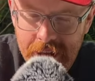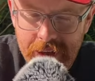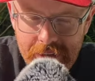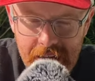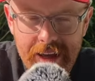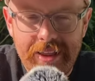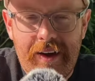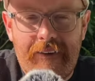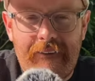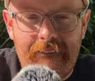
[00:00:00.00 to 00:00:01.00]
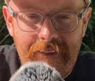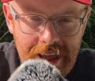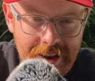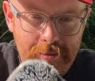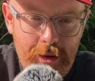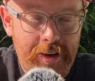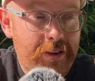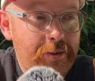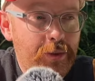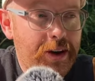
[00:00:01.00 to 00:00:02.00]
That is a great movie. If you
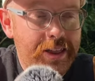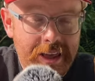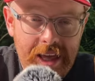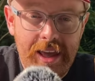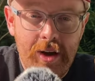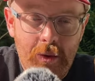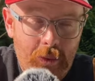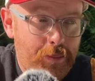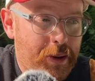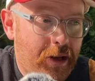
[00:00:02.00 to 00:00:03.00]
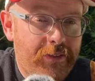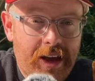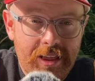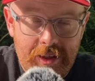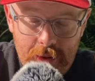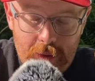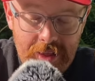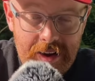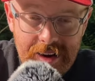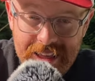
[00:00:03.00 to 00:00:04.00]
ever want to see what Belfast and the north of
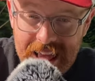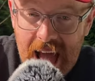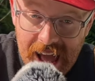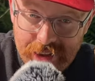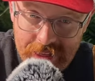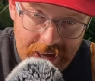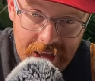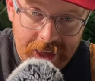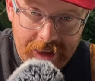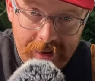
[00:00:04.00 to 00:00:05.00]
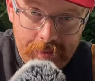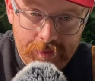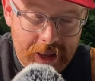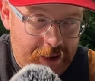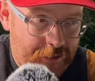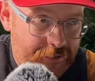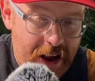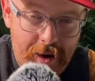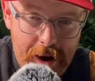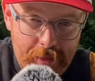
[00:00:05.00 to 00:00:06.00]
Ireland is actually like, and a
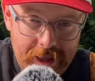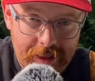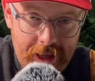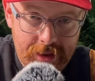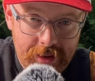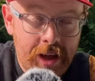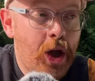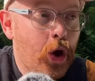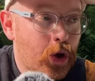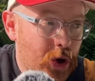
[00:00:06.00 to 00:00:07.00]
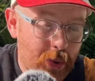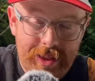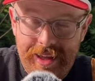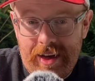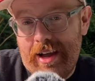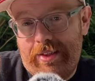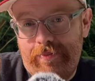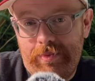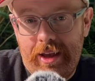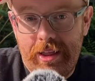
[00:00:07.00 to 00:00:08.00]
fair representation, go see that.
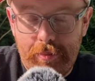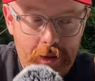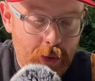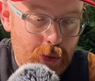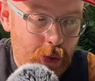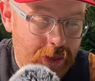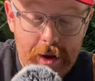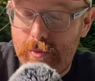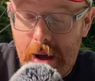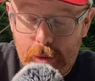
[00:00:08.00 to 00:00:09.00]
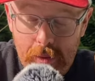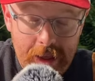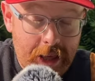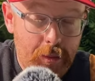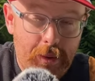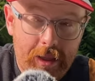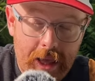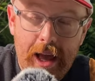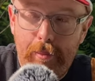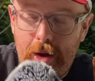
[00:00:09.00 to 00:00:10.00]
It's about those two that rap group kneecap,
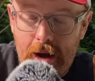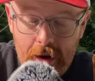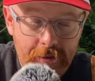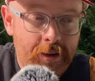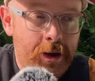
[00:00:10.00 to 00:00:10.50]
kneecap who I love.